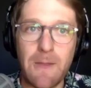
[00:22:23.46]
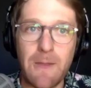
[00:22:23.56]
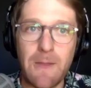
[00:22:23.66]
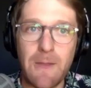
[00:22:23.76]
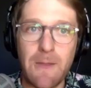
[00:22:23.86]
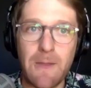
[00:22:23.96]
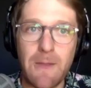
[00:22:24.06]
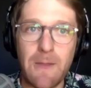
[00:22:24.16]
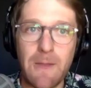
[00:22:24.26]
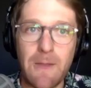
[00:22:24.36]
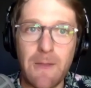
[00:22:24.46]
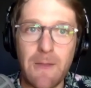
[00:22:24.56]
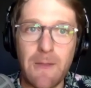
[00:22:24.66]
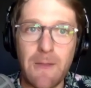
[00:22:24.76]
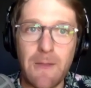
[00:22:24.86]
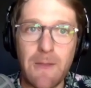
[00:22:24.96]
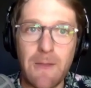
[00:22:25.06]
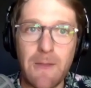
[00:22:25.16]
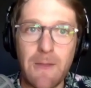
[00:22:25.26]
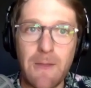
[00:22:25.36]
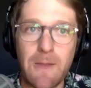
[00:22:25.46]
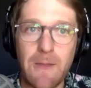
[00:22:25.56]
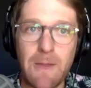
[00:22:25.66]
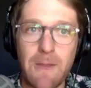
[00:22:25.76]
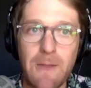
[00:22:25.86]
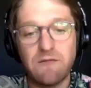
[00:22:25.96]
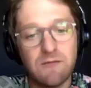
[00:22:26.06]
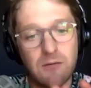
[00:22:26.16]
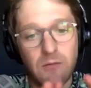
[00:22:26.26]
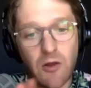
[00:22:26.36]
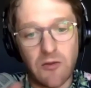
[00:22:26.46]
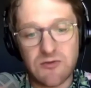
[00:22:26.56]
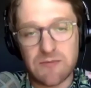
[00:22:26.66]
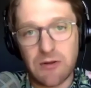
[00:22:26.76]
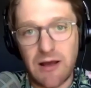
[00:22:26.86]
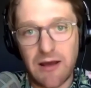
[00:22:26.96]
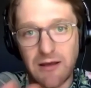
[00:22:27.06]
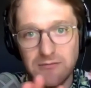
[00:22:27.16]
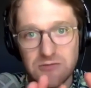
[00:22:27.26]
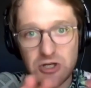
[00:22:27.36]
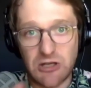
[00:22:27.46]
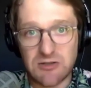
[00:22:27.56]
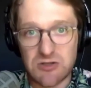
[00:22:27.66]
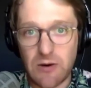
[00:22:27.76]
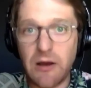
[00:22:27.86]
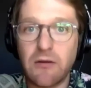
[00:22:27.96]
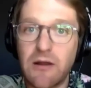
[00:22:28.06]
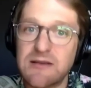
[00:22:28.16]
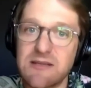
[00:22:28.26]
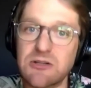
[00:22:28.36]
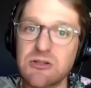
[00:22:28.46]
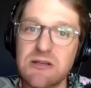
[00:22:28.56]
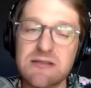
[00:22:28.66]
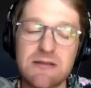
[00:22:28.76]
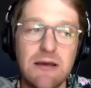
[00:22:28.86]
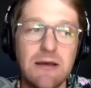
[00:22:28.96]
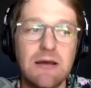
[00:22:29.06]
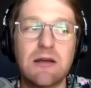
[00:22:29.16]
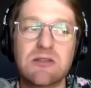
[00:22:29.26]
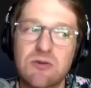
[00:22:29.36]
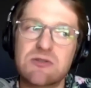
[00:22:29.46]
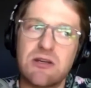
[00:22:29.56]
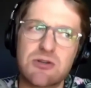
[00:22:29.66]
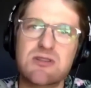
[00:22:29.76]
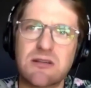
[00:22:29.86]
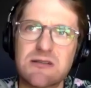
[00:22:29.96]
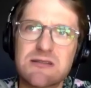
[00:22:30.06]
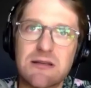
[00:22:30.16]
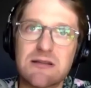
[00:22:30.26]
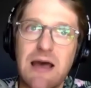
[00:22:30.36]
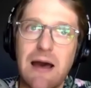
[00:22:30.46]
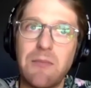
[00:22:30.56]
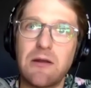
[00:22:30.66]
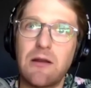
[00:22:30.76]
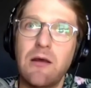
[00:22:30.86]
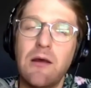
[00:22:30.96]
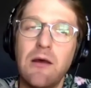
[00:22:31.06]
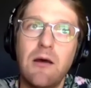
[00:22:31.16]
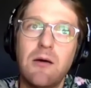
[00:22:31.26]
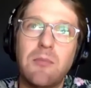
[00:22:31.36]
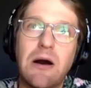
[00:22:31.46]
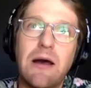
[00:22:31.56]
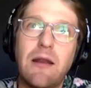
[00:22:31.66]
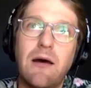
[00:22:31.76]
the port showing up to help, because we'd be cut off from all the supply chains around Los Angeles. And so it's interesting to see this happen. But